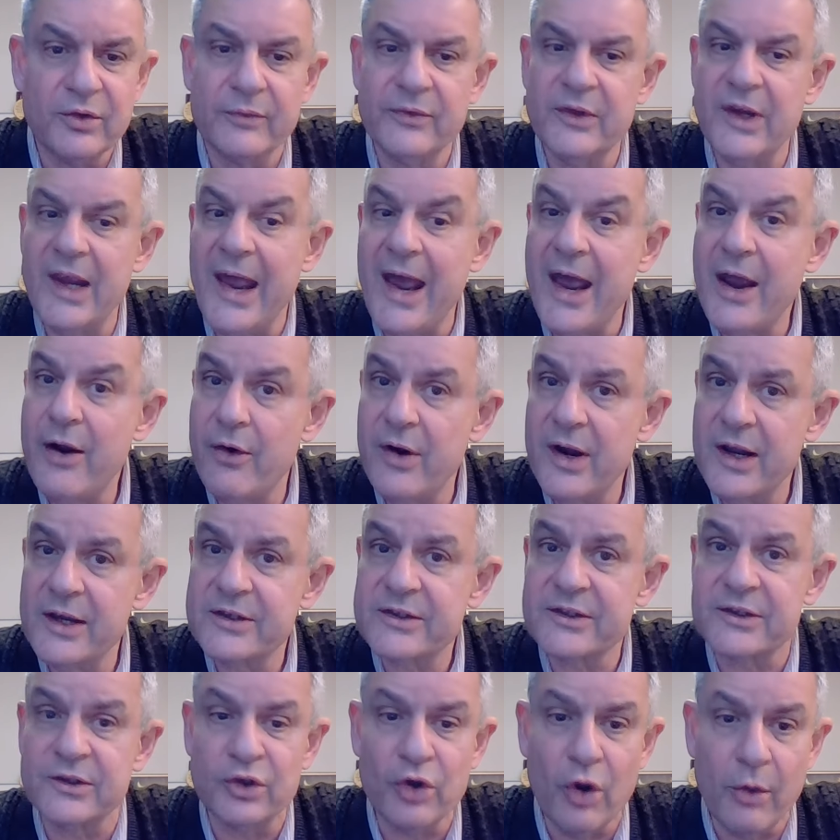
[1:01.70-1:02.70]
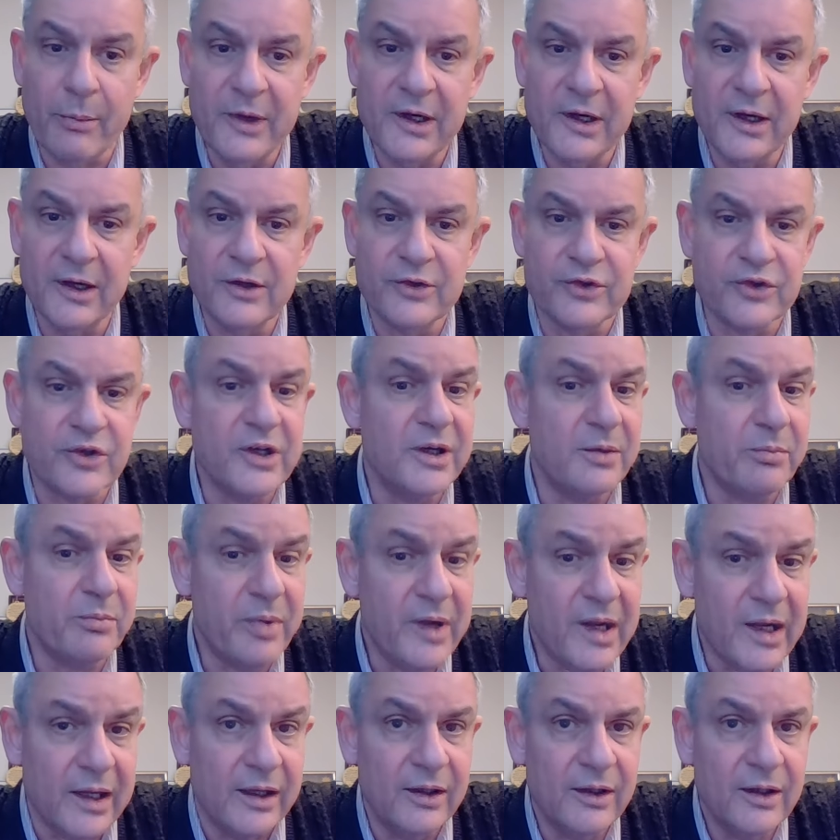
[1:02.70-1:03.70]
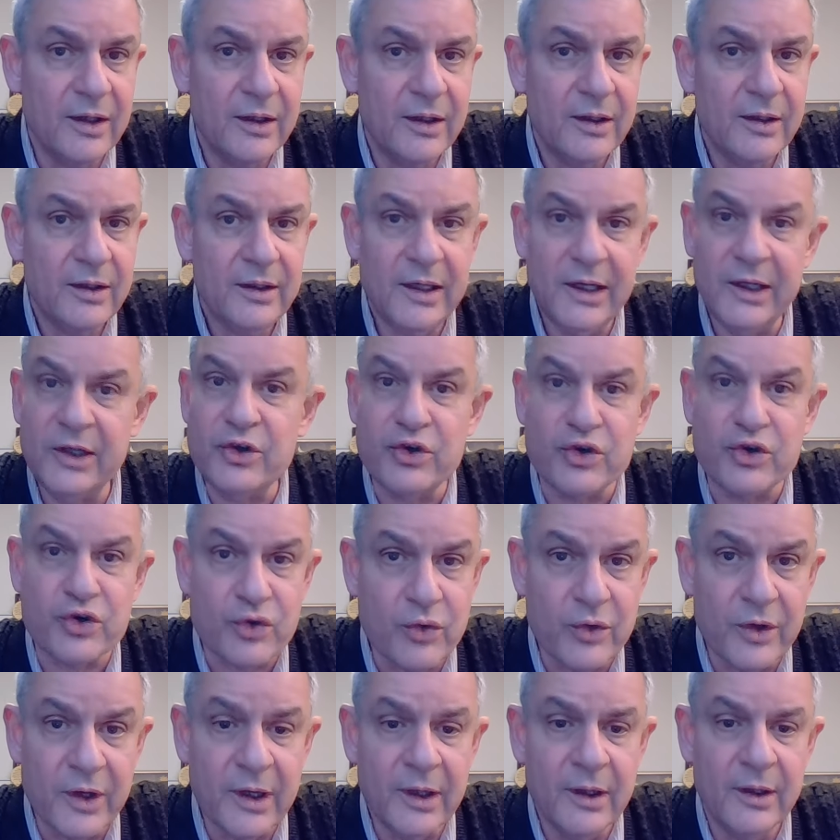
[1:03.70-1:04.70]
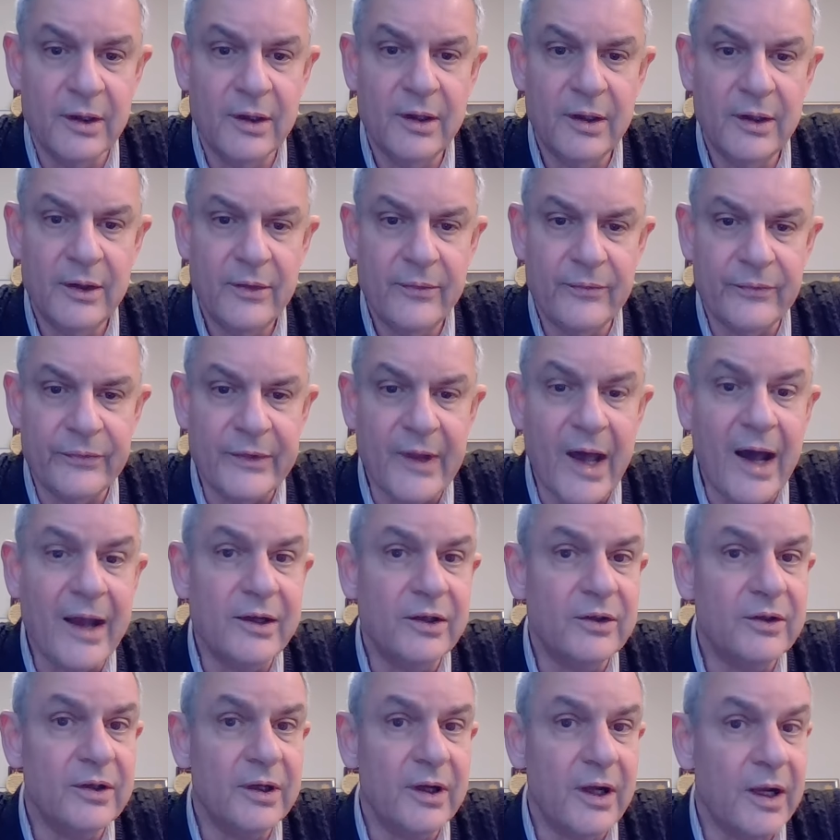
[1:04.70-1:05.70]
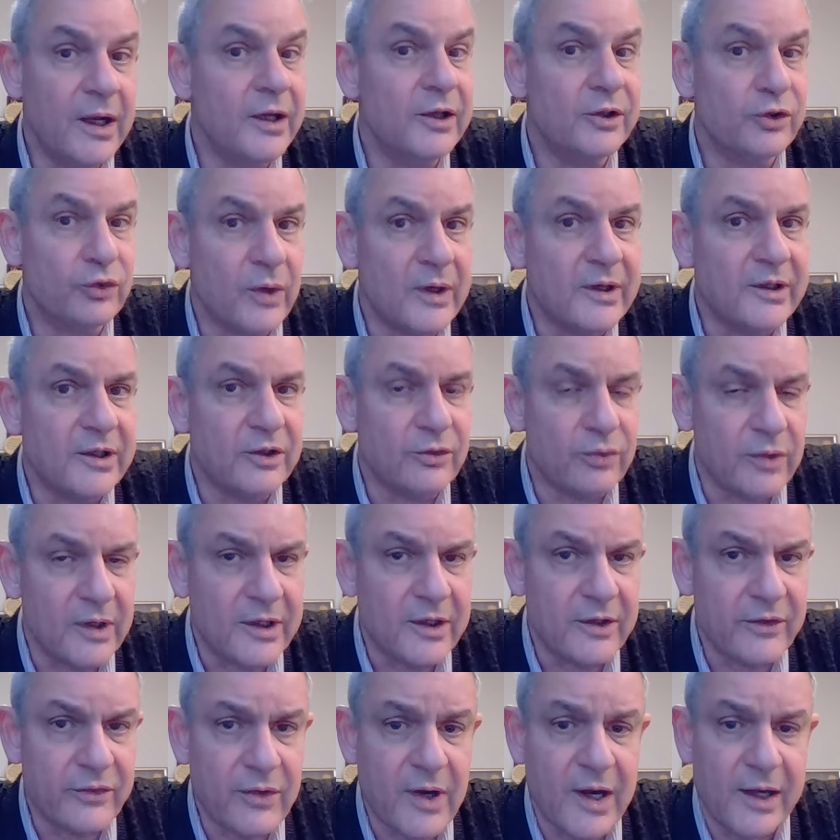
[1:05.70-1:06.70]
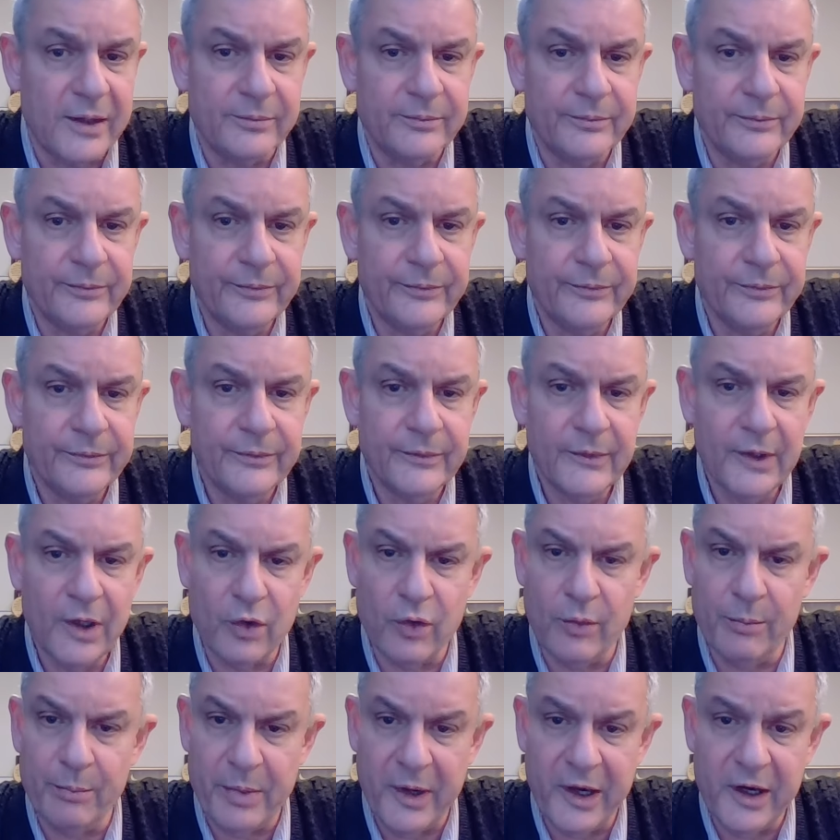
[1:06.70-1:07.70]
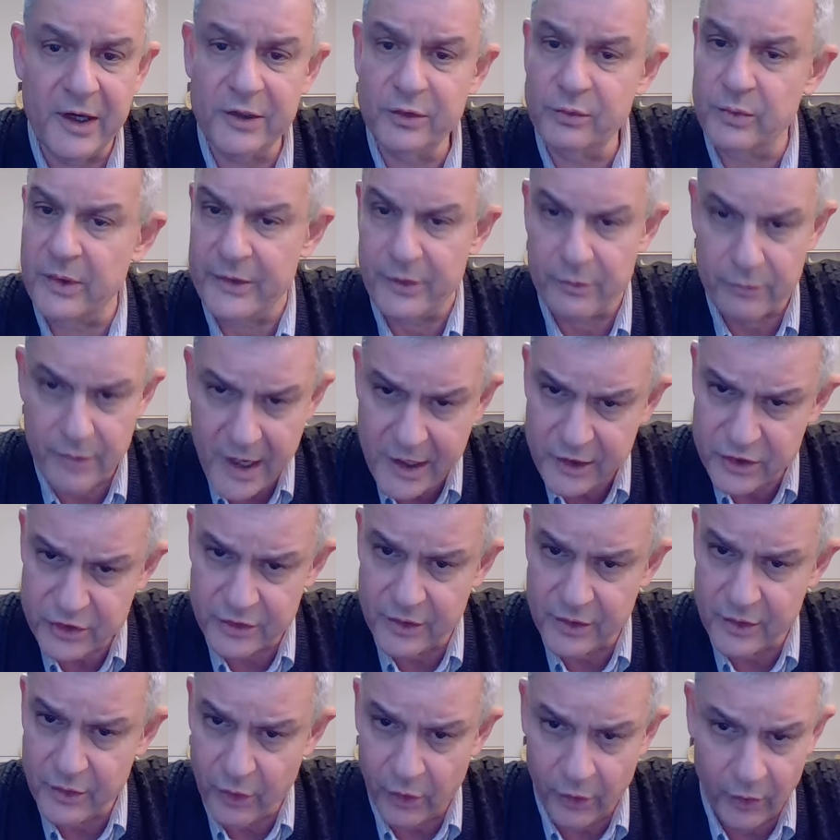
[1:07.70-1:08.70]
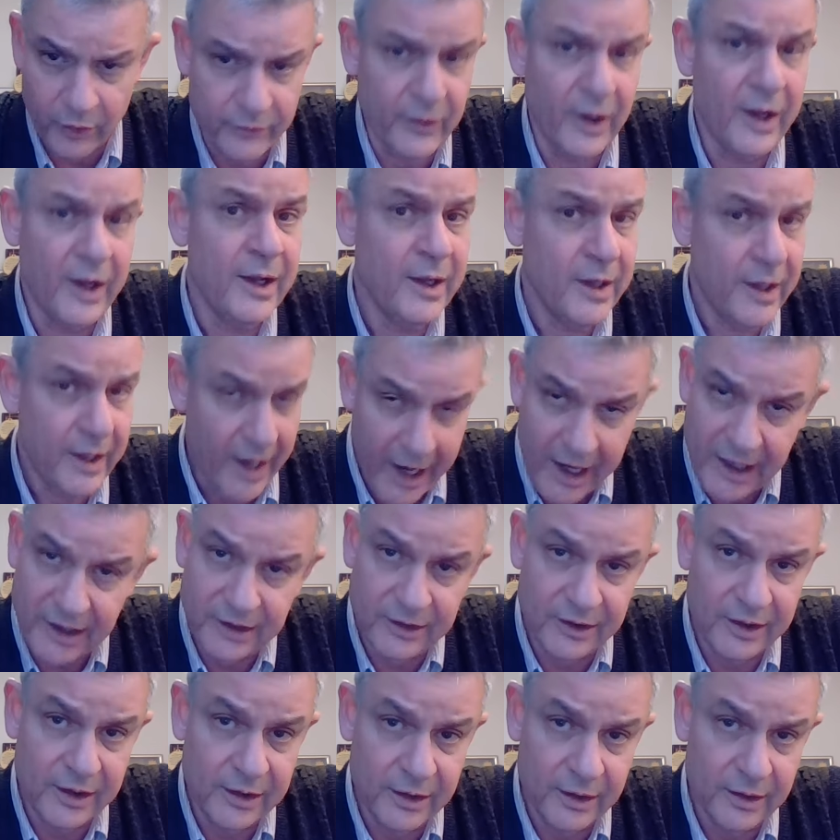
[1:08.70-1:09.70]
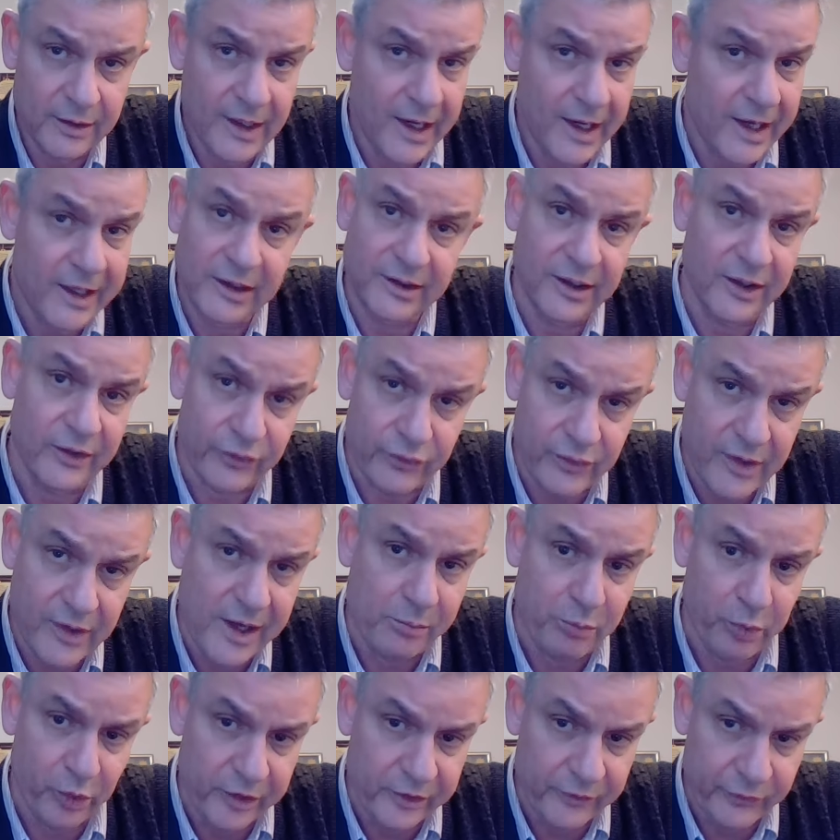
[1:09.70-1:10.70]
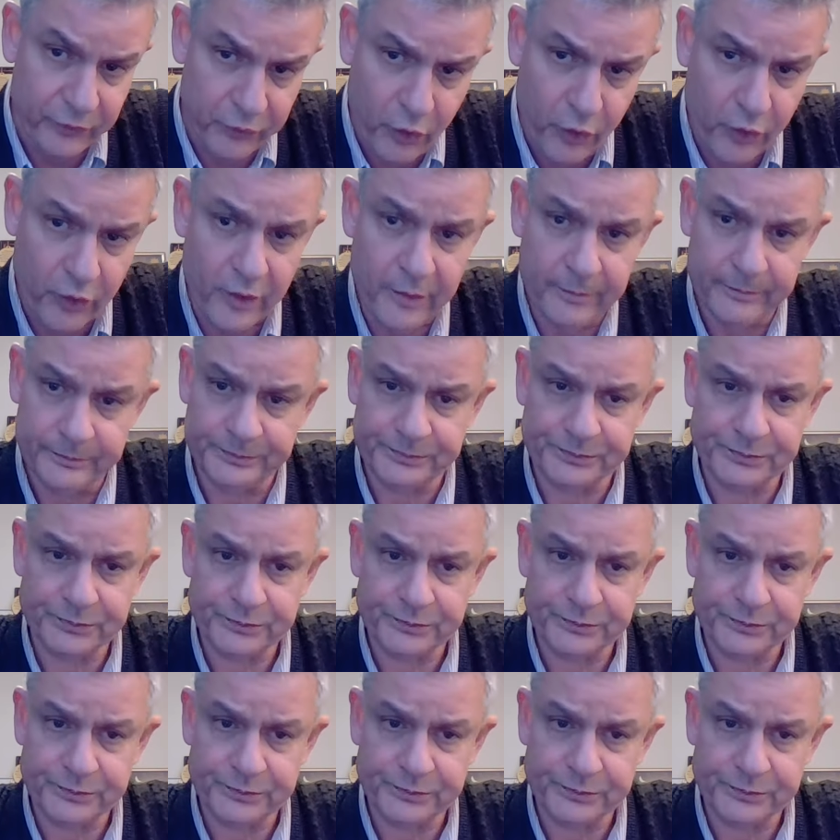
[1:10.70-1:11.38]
of the area's nominal GDP in June 2023, compared with a ratio of 83.4%